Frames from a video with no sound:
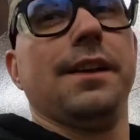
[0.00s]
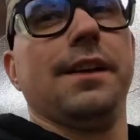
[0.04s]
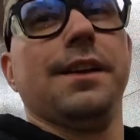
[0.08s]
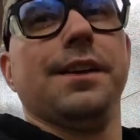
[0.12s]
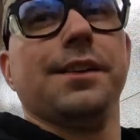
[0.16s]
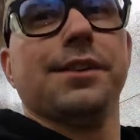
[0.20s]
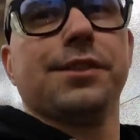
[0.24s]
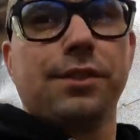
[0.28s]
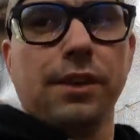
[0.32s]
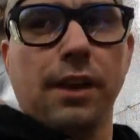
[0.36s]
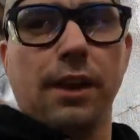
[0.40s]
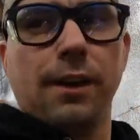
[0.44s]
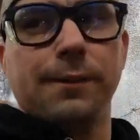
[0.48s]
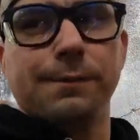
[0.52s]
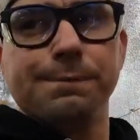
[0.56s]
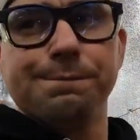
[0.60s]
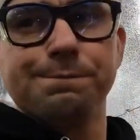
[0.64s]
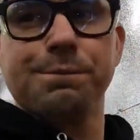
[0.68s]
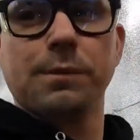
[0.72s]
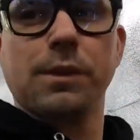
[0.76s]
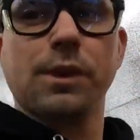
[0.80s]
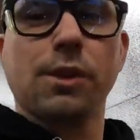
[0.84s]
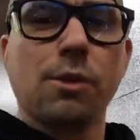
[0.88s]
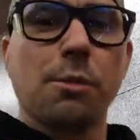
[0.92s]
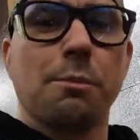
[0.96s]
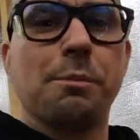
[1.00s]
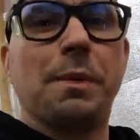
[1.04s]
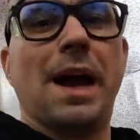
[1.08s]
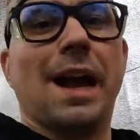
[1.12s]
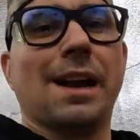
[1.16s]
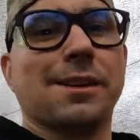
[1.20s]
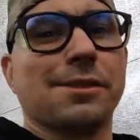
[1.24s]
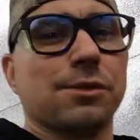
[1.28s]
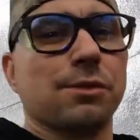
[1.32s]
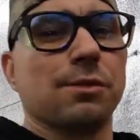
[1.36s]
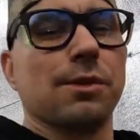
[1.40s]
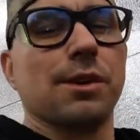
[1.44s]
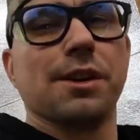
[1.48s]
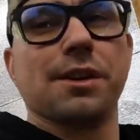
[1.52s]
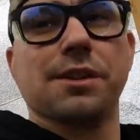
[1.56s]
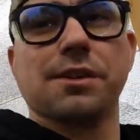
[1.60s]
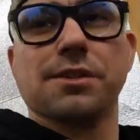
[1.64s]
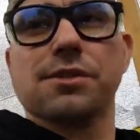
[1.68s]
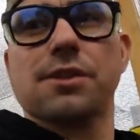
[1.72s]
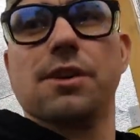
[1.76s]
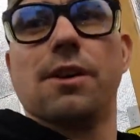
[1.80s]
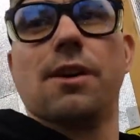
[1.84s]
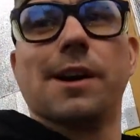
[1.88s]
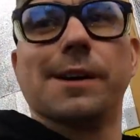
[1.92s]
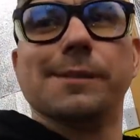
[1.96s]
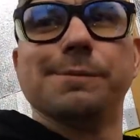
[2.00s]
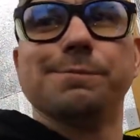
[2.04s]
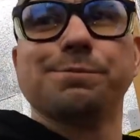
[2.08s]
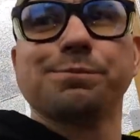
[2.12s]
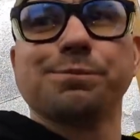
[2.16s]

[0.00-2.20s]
So, a little backstory on this car.